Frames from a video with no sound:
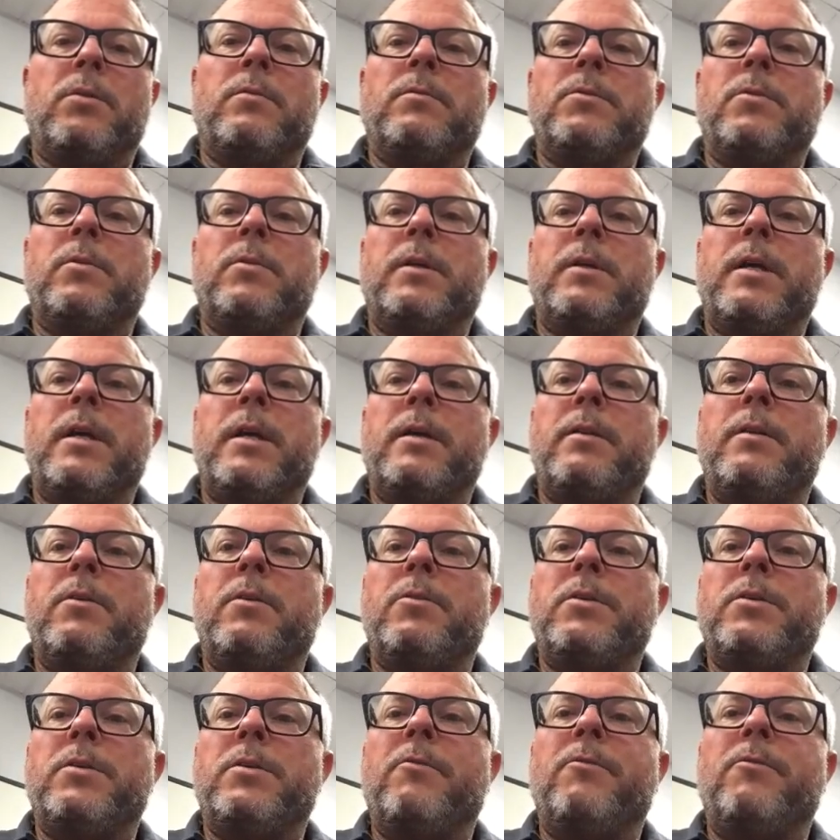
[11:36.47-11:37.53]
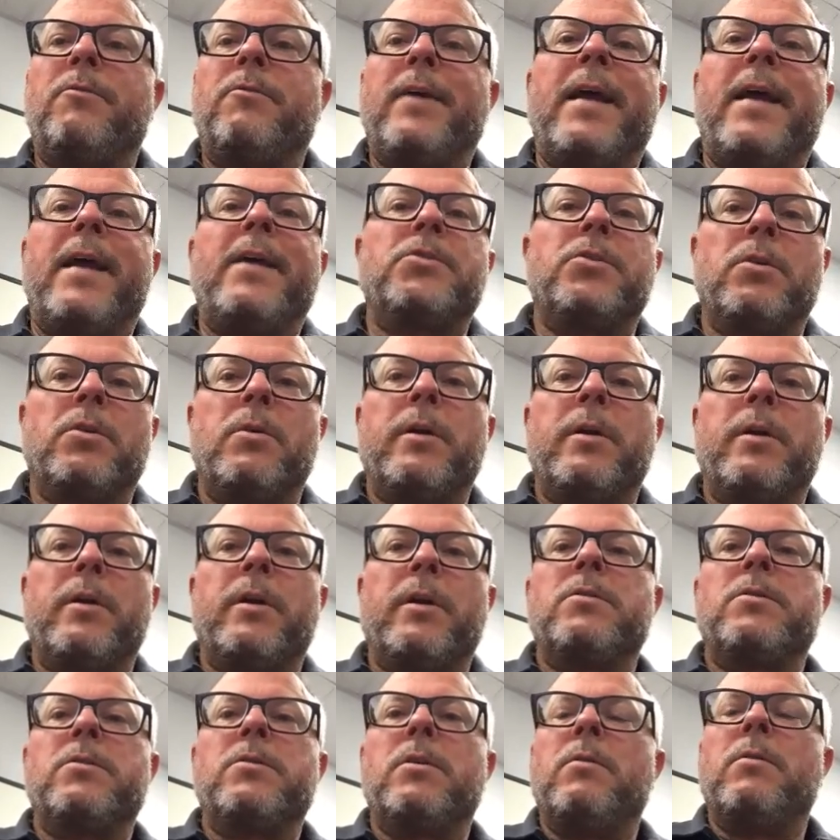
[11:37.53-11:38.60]
So it kind of knows how fast you're going.
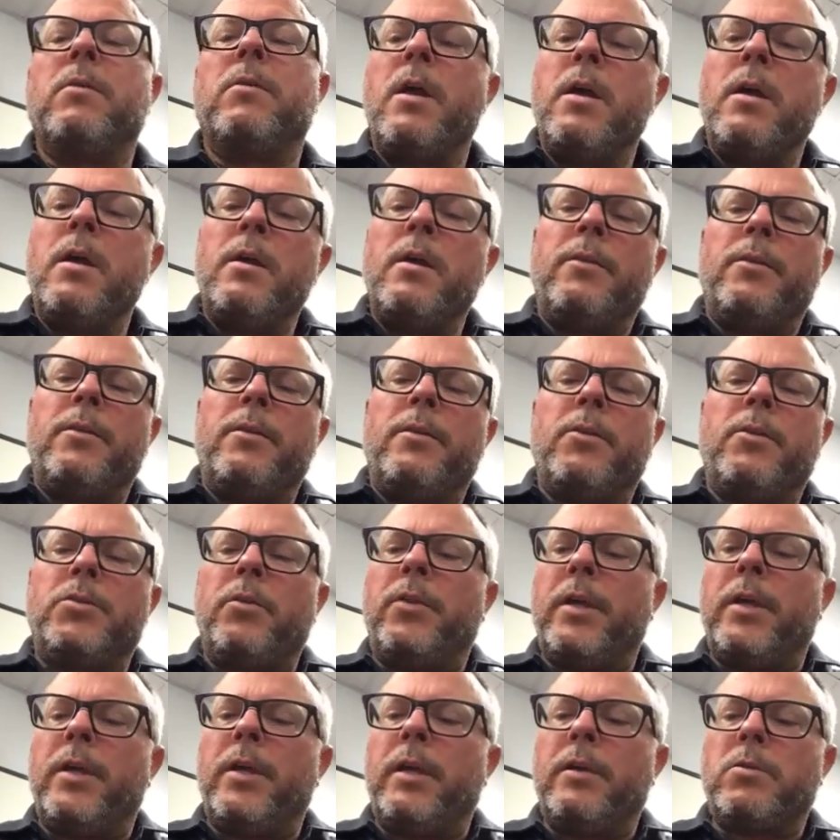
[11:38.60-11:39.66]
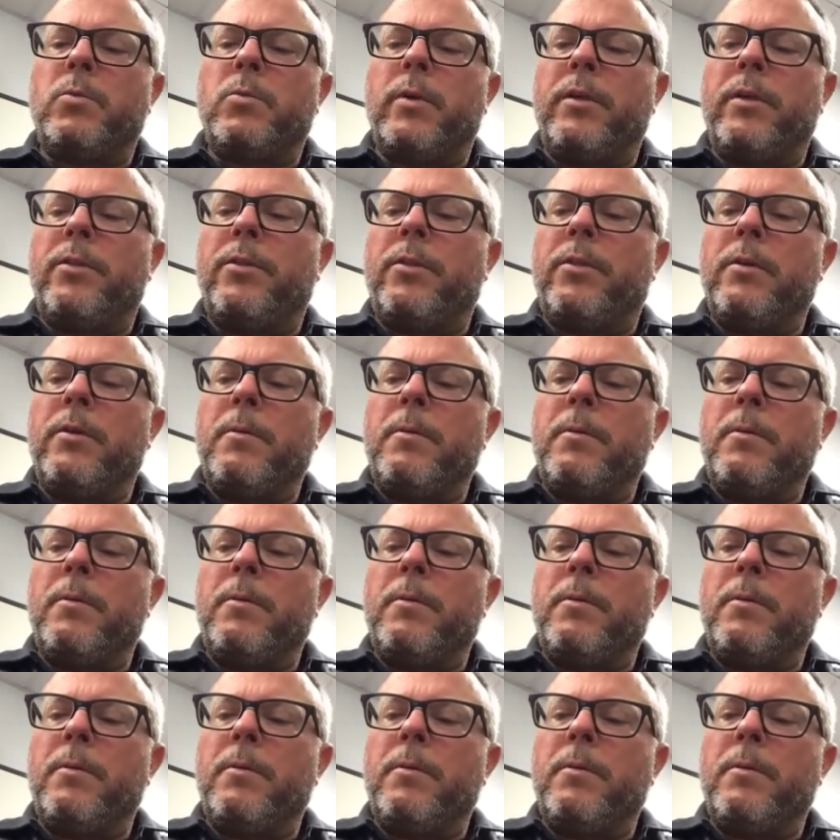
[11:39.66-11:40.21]
So those two things with